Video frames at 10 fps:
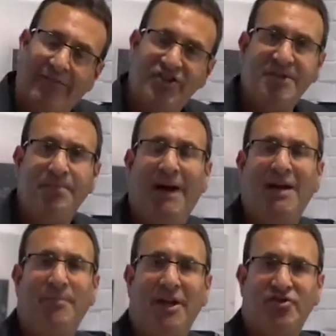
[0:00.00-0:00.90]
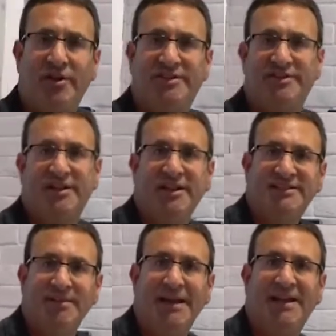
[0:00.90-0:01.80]
leveraging biometrics
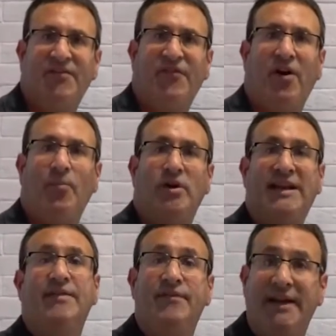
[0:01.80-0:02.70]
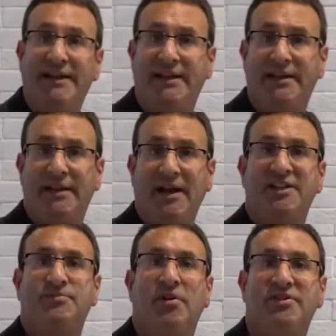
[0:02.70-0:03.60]
to make it far more convenient
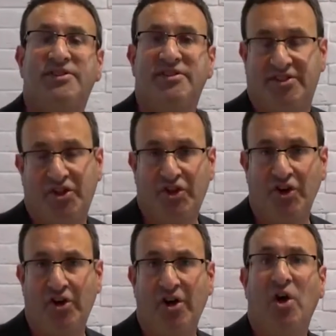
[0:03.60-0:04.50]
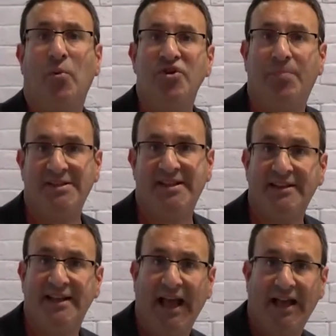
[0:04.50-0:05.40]
as well as secure when you're
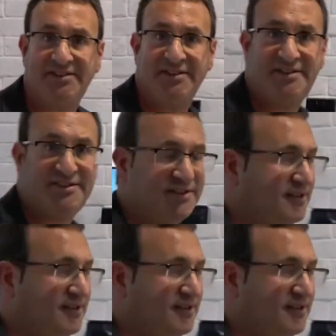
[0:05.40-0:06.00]
protecting assets.